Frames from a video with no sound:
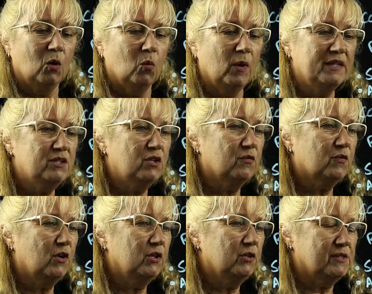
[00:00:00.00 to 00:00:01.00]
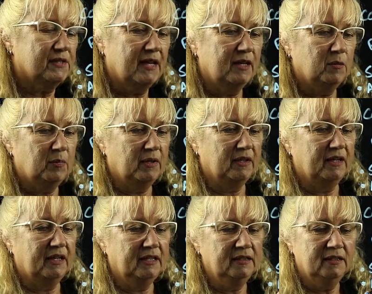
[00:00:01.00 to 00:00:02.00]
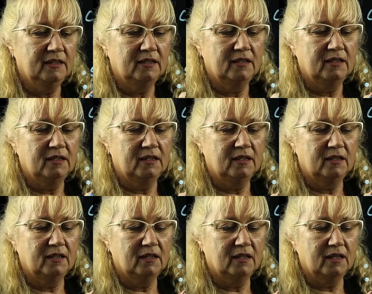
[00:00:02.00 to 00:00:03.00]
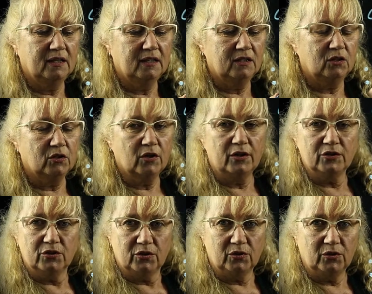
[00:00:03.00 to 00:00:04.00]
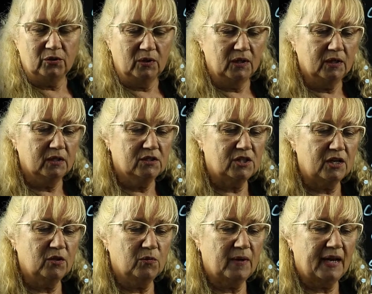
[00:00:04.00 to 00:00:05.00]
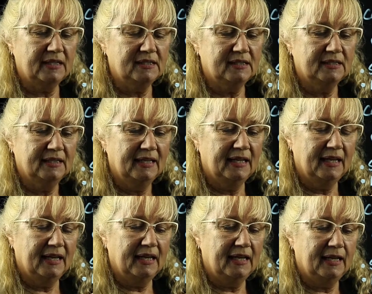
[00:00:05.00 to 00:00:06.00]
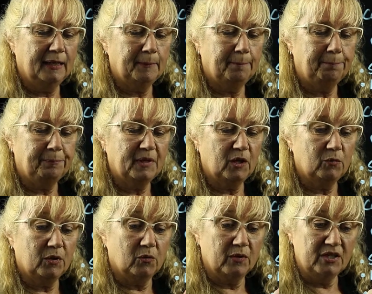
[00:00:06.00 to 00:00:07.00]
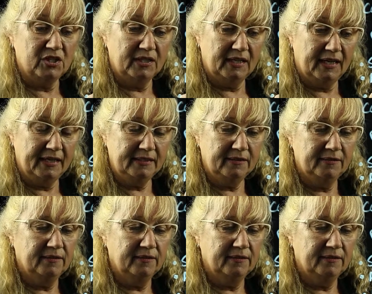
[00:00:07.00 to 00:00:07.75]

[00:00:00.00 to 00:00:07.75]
Once you've got your scatter plot in, you're going to generate a regression line.